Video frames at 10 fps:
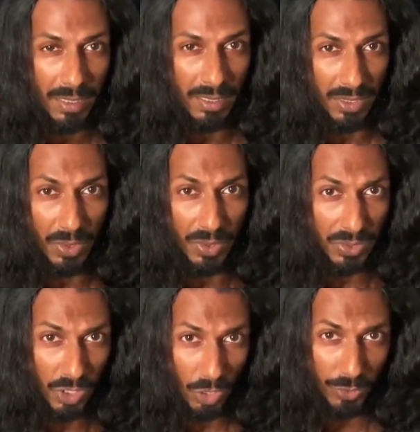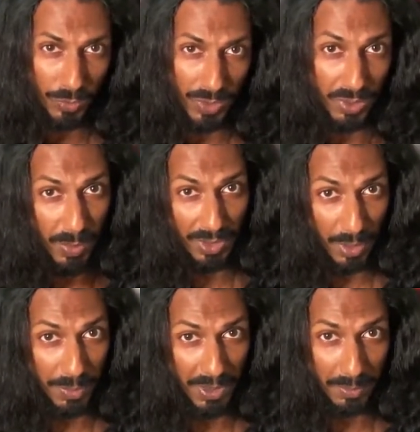You know, there's controversy about
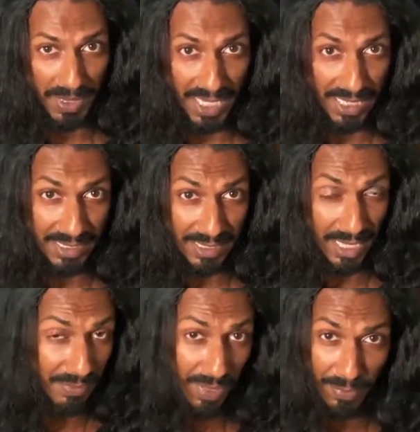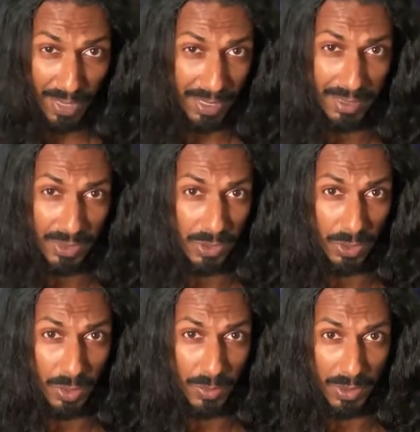doubling up the gasket. I've never had an issue
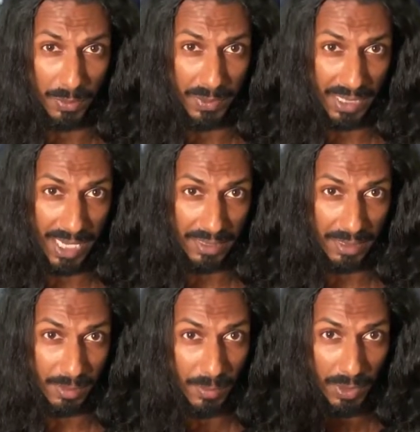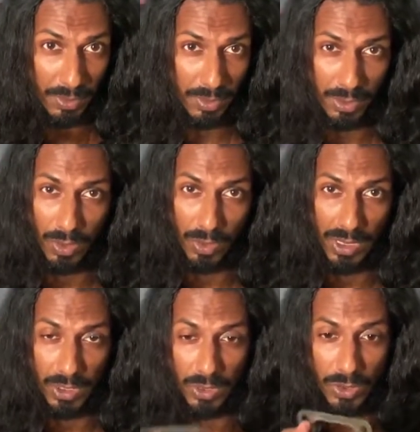doubling up the gasket, but you know, to
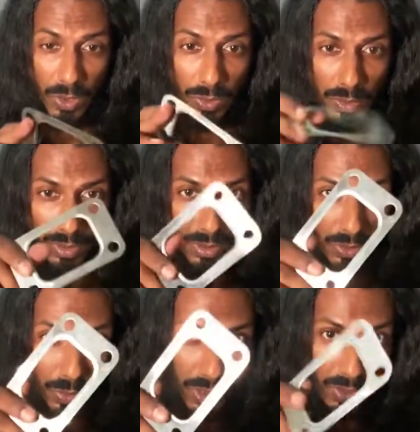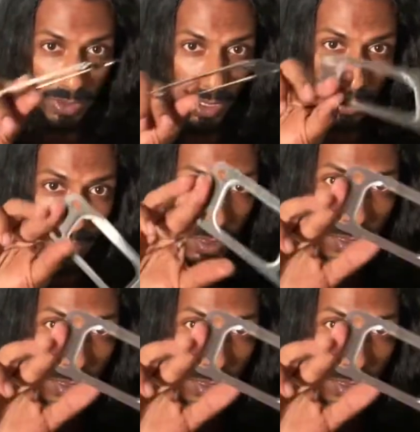each his own. This is what it looks like.